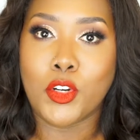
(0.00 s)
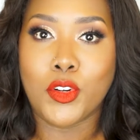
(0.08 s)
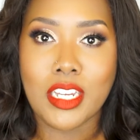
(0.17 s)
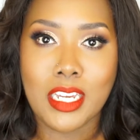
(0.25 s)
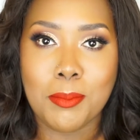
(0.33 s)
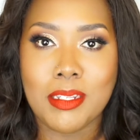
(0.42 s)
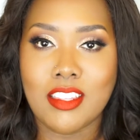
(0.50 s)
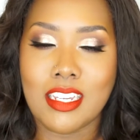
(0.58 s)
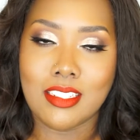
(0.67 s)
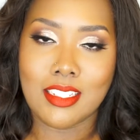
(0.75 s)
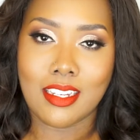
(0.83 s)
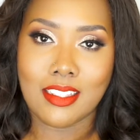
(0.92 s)
cream and
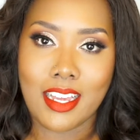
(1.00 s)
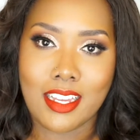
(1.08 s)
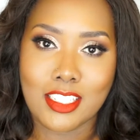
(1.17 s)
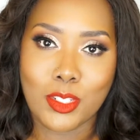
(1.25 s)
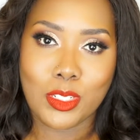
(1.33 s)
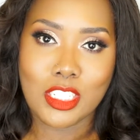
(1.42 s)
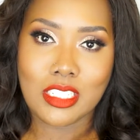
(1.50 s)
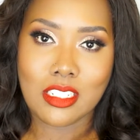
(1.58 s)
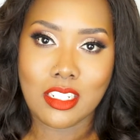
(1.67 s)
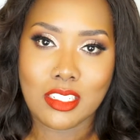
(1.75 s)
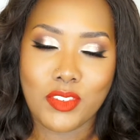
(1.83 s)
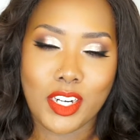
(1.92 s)
things like that. So it just
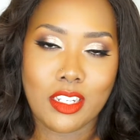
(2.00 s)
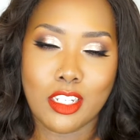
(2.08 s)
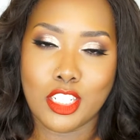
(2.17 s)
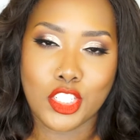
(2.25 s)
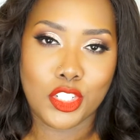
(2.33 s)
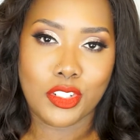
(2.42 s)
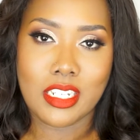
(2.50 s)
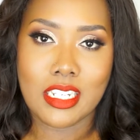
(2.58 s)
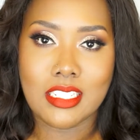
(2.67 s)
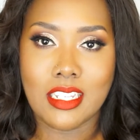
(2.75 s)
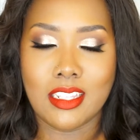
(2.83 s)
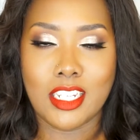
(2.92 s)
looks very
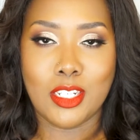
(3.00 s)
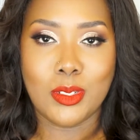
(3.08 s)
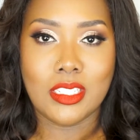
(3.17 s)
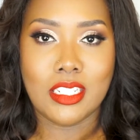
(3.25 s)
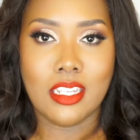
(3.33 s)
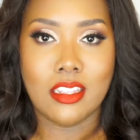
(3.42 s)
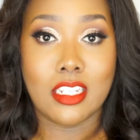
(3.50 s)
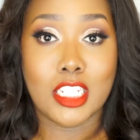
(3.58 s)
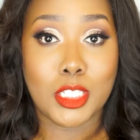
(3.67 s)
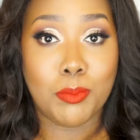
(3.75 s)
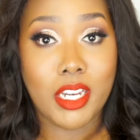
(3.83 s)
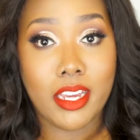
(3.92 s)
luxurious. And then you see the
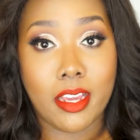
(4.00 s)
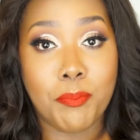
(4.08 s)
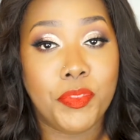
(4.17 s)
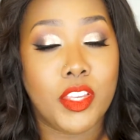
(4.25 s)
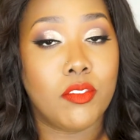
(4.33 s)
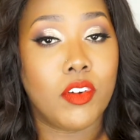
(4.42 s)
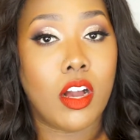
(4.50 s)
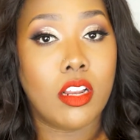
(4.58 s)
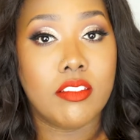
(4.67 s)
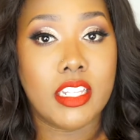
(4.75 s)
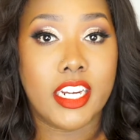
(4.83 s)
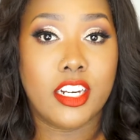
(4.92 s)
display of all
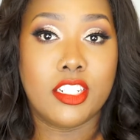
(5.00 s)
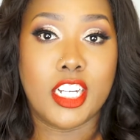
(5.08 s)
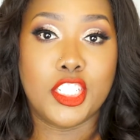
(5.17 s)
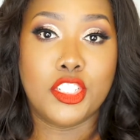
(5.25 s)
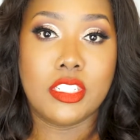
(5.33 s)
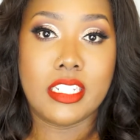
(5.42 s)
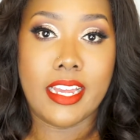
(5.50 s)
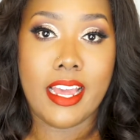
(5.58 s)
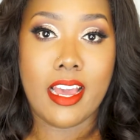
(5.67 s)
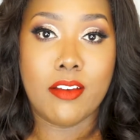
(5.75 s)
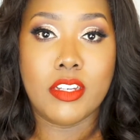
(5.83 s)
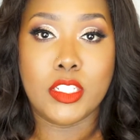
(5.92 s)
of the hair textures they
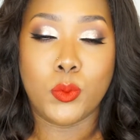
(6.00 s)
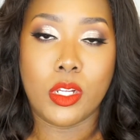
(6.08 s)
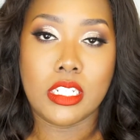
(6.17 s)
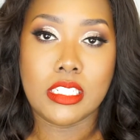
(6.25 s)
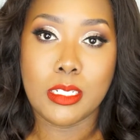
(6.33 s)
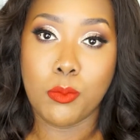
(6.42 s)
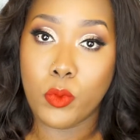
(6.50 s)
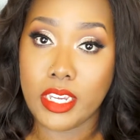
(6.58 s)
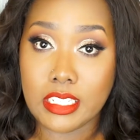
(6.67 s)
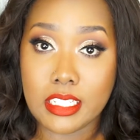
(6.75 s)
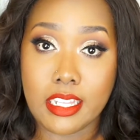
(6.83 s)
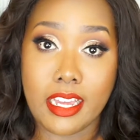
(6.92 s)
have, as well as some
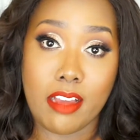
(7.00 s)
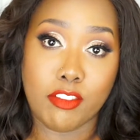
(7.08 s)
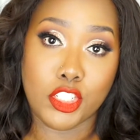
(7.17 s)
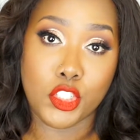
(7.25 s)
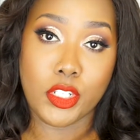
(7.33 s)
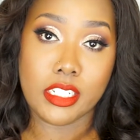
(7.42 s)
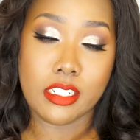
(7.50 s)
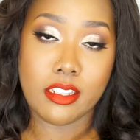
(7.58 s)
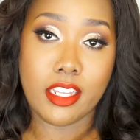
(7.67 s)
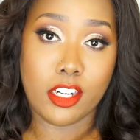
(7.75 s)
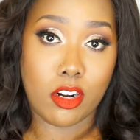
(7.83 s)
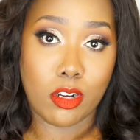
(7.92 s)
wigs that they have
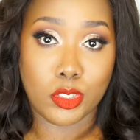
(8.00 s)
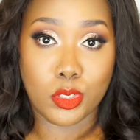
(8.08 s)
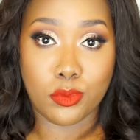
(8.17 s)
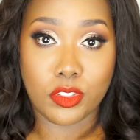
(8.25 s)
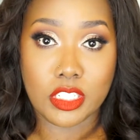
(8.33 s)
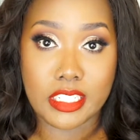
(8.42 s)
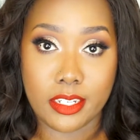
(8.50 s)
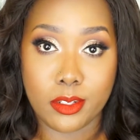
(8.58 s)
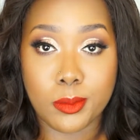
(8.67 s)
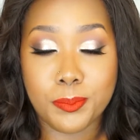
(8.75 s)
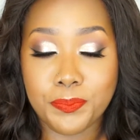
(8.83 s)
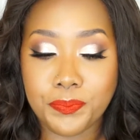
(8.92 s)
constructed that are also for
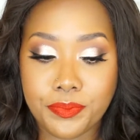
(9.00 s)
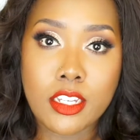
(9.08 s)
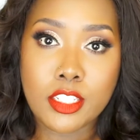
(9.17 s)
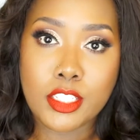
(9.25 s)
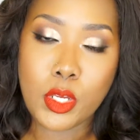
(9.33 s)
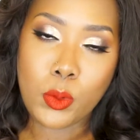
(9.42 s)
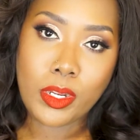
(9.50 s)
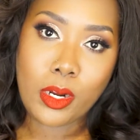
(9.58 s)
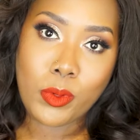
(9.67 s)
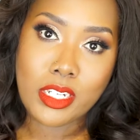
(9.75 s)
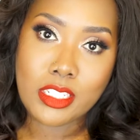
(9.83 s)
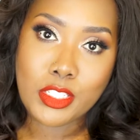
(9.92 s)
sale. So when I
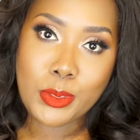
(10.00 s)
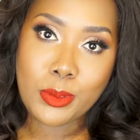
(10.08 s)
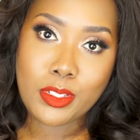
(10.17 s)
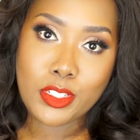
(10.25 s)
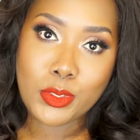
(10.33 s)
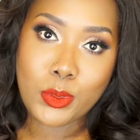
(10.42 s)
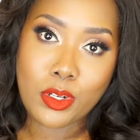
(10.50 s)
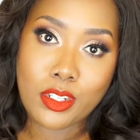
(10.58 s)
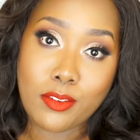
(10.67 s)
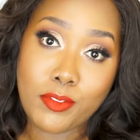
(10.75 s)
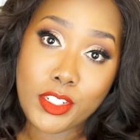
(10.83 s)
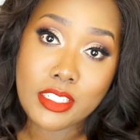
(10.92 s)
went into the store
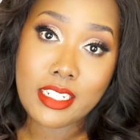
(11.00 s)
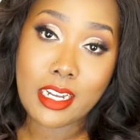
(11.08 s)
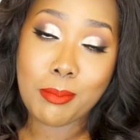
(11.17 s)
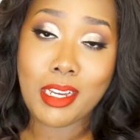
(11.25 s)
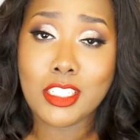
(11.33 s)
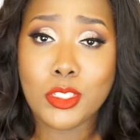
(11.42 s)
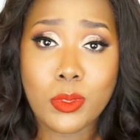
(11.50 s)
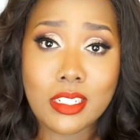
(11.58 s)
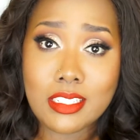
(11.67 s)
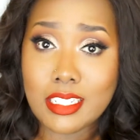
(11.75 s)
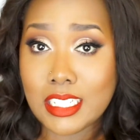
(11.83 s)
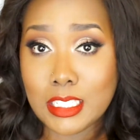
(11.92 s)
the first time, I just
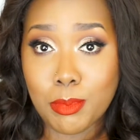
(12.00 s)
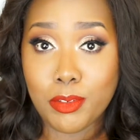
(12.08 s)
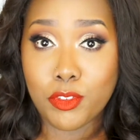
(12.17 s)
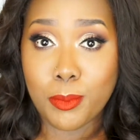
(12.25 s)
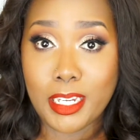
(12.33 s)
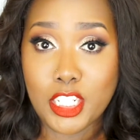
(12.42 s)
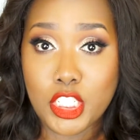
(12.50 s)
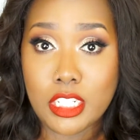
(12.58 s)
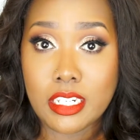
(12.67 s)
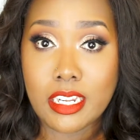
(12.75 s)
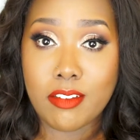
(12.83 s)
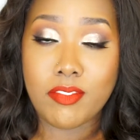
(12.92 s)
wanted to get some
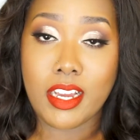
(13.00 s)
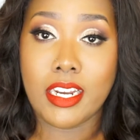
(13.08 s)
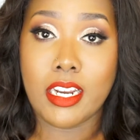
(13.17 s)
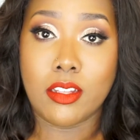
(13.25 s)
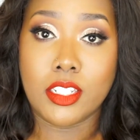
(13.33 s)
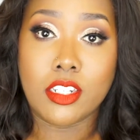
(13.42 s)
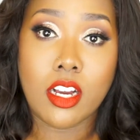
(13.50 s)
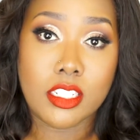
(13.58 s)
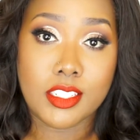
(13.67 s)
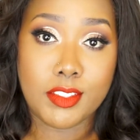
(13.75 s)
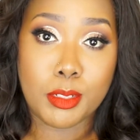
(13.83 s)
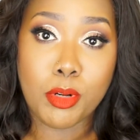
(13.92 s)
information and find out the
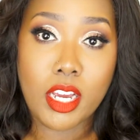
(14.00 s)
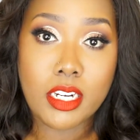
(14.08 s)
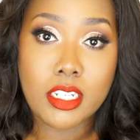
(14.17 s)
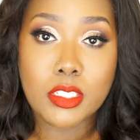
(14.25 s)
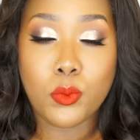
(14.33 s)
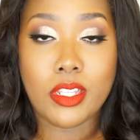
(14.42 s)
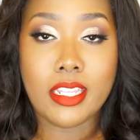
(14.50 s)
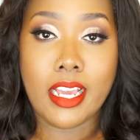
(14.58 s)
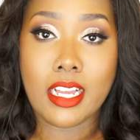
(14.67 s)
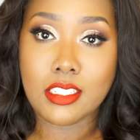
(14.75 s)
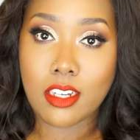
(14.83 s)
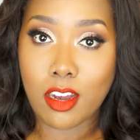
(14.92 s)
cost of their products, what they
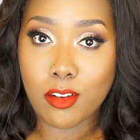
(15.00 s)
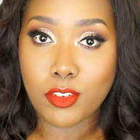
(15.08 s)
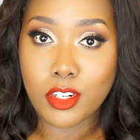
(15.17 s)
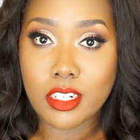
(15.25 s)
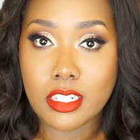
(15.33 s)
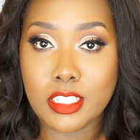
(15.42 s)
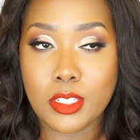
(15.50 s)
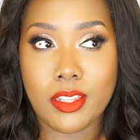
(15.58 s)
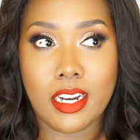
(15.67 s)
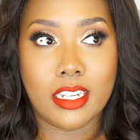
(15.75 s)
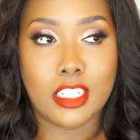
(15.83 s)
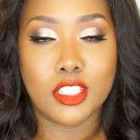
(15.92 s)
had to offer, and so
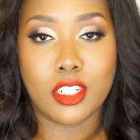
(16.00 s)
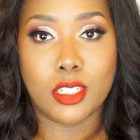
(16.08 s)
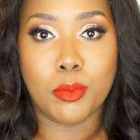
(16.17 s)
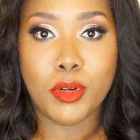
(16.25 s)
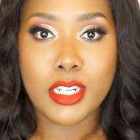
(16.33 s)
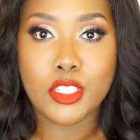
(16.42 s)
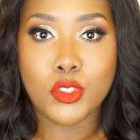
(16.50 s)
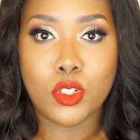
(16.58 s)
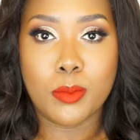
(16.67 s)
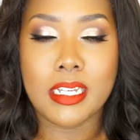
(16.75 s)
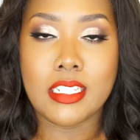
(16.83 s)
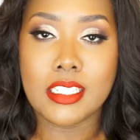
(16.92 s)
that I can start to
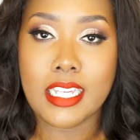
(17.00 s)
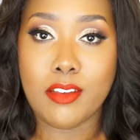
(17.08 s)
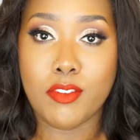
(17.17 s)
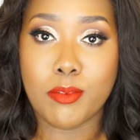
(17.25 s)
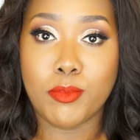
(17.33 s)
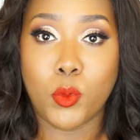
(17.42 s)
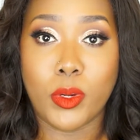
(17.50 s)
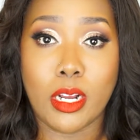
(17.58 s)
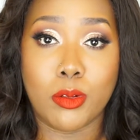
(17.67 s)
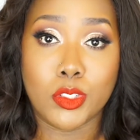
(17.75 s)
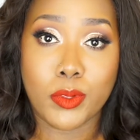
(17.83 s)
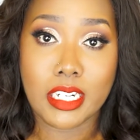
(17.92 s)
brainstorm and save up for when
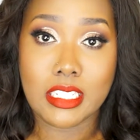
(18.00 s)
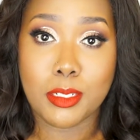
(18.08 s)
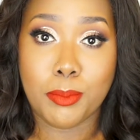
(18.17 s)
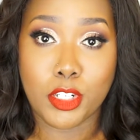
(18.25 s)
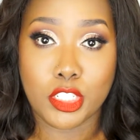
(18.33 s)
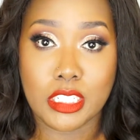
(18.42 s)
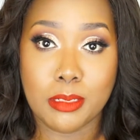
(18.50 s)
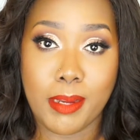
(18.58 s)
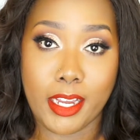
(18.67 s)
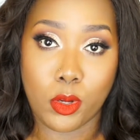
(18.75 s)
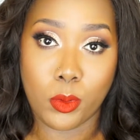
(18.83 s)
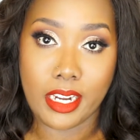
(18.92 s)
I was ready to purchase
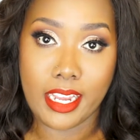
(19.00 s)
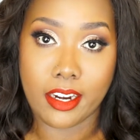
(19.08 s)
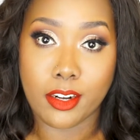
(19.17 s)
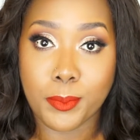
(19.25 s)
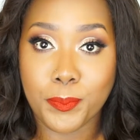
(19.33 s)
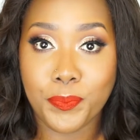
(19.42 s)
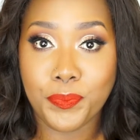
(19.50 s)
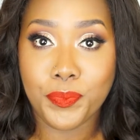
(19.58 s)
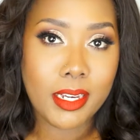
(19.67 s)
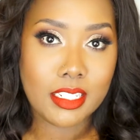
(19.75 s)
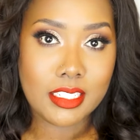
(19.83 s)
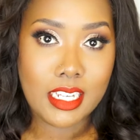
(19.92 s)
my own hair.
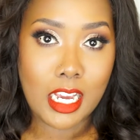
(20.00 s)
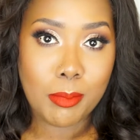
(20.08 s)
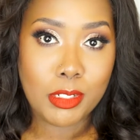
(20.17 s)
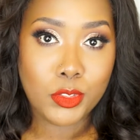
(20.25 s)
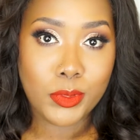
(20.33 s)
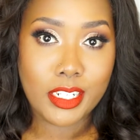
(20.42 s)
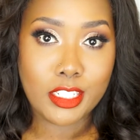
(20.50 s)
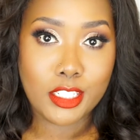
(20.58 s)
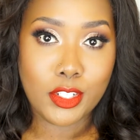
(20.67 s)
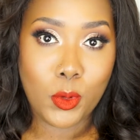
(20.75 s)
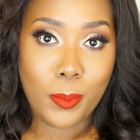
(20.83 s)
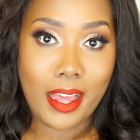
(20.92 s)
By the time I was ready to
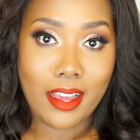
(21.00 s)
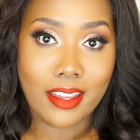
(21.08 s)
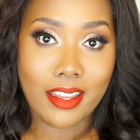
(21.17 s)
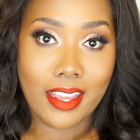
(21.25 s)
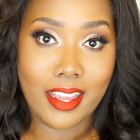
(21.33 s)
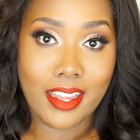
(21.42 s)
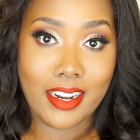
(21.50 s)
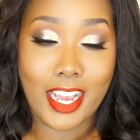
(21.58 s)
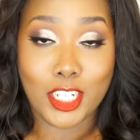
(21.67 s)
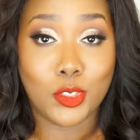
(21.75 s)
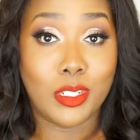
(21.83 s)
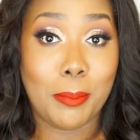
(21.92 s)
go back and
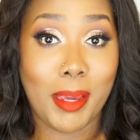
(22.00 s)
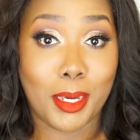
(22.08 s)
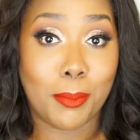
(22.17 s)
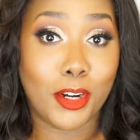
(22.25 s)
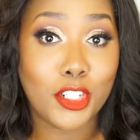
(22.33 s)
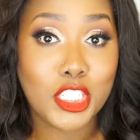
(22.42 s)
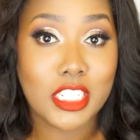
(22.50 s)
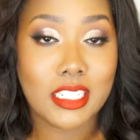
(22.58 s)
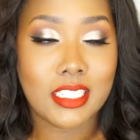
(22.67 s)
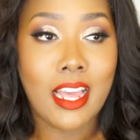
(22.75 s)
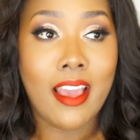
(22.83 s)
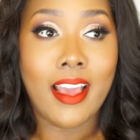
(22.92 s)
actually make a
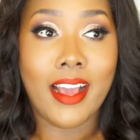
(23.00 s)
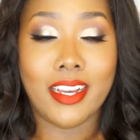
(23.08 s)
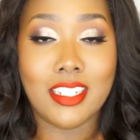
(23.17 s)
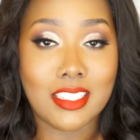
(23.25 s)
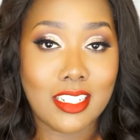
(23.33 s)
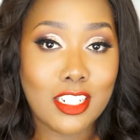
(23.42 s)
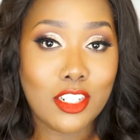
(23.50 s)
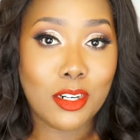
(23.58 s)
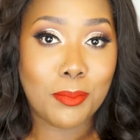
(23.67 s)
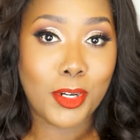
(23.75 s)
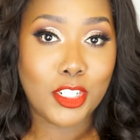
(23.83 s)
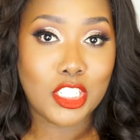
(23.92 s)
purchase, I intended
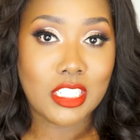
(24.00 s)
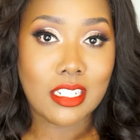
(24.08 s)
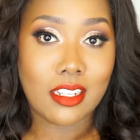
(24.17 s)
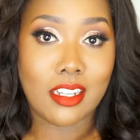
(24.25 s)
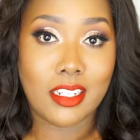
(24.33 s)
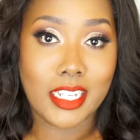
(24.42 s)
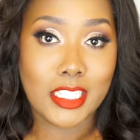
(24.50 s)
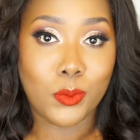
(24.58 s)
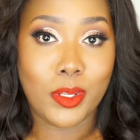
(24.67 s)
on purchasing a lace